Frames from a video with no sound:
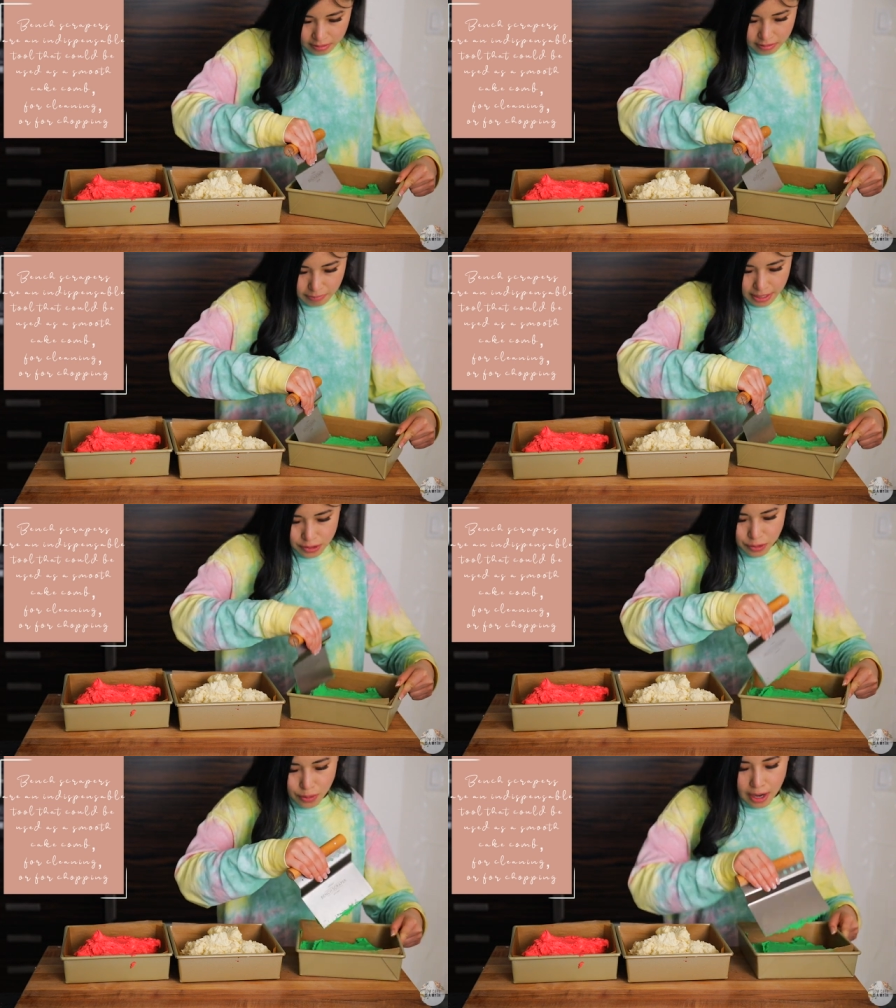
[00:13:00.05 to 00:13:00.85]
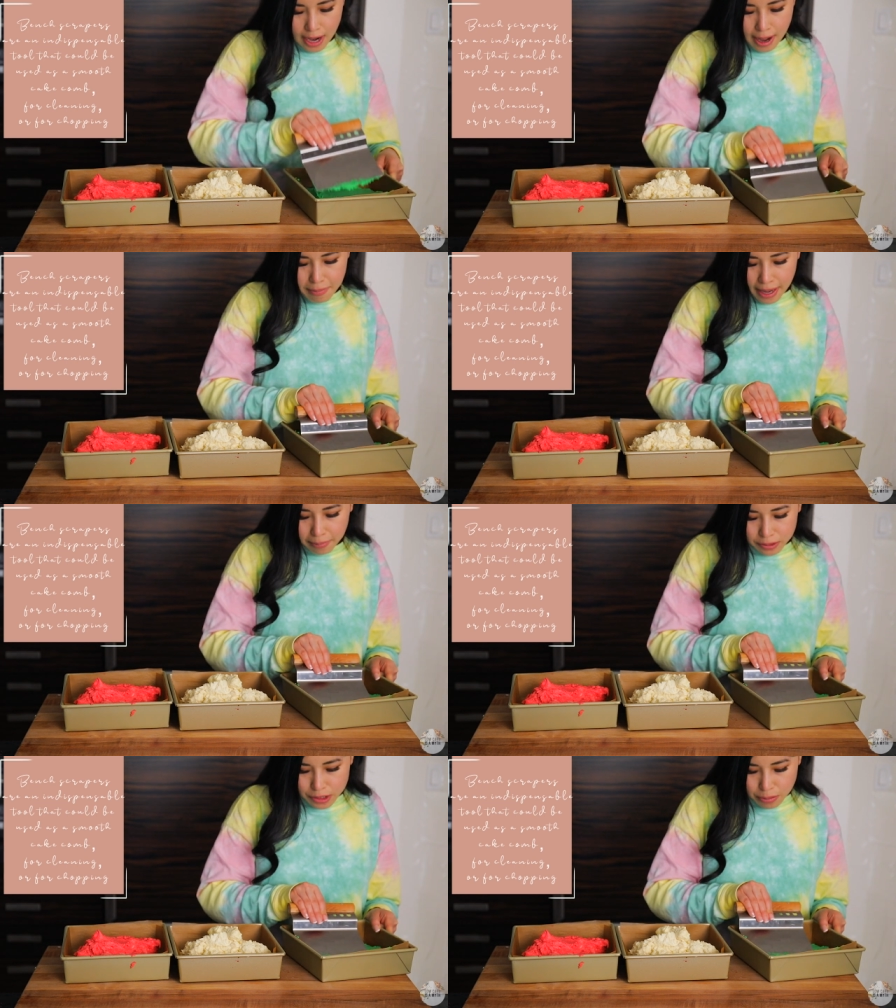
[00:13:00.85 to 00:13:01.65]
to make sure I'm
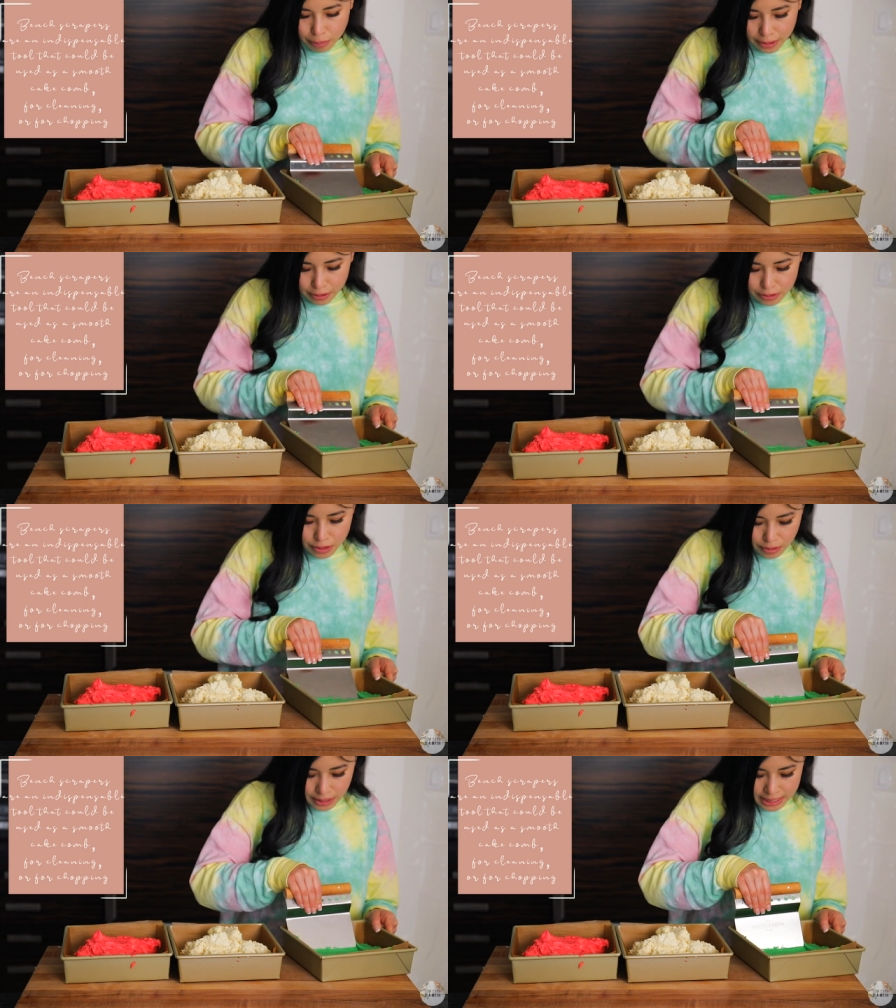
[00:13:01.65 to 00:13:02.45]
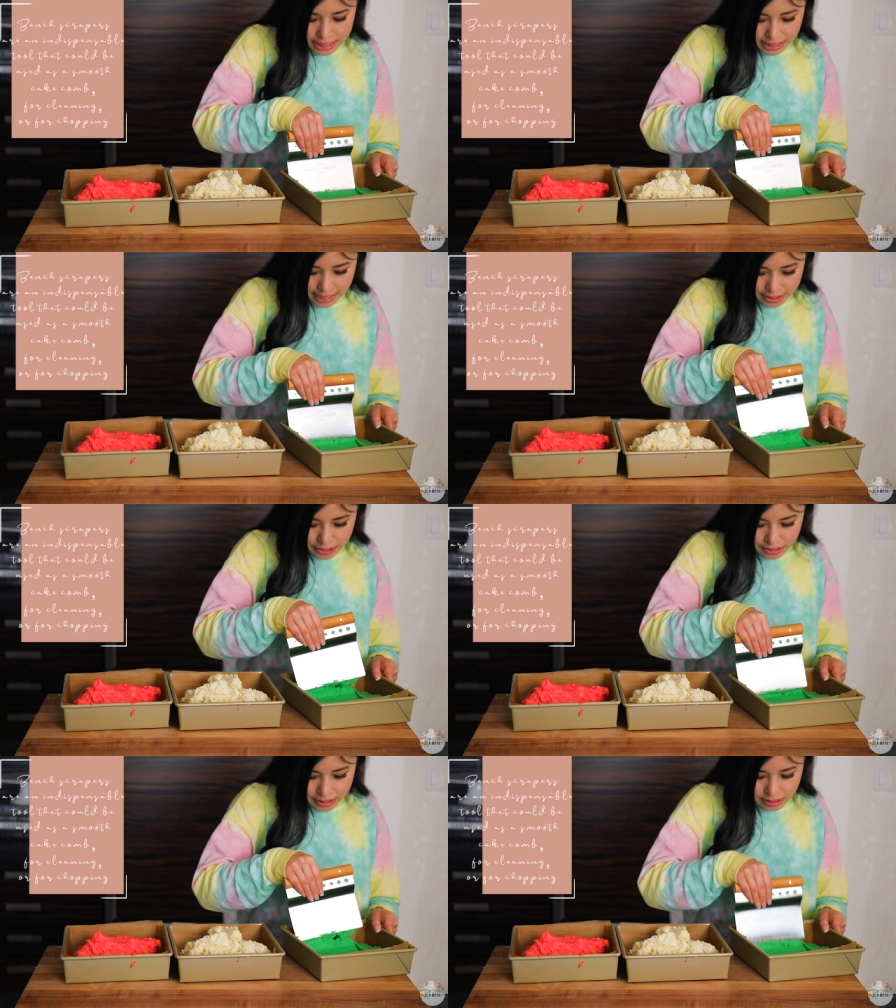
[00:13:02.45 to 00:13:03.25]
able to bring the dough into the
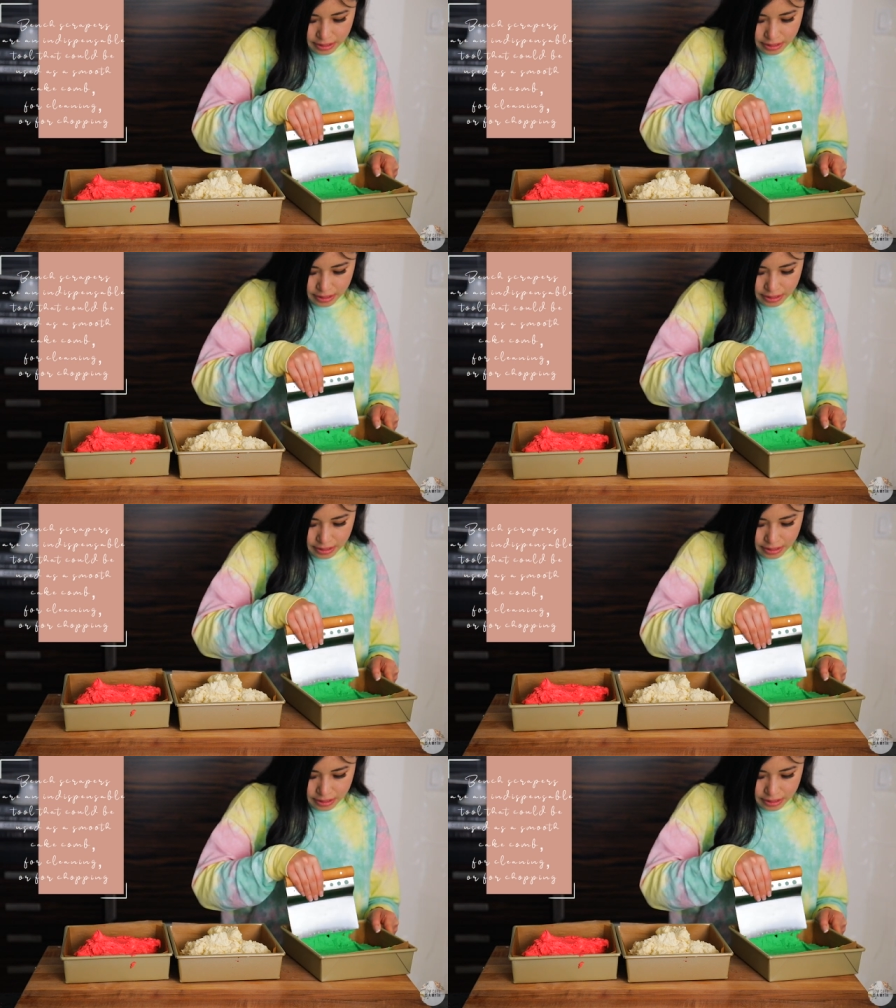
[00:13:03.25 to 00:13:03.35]
edges.